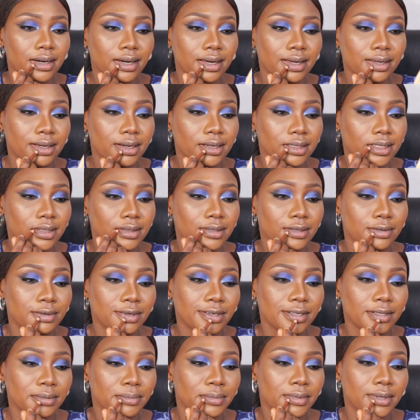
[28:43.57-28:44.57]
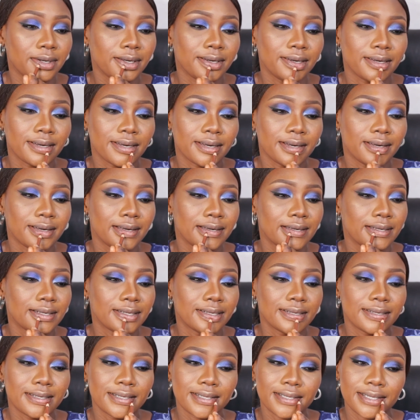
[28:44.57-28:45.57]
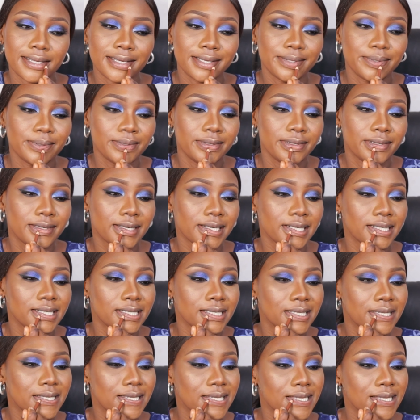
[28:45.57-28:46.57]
I got it a while back, and I really can't